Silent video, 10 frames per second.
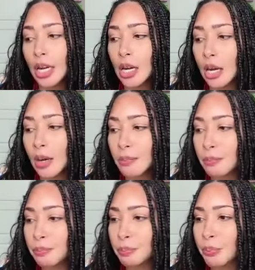
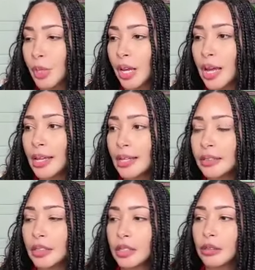Um,
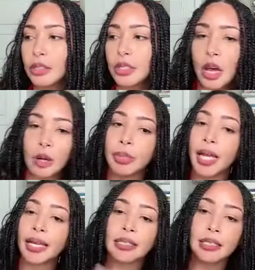and is not a
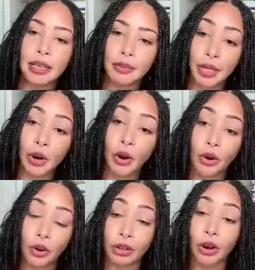blanket statement
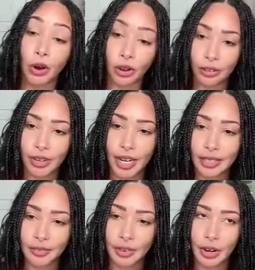on all of
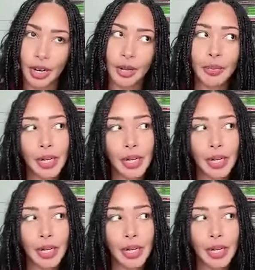Rastafari,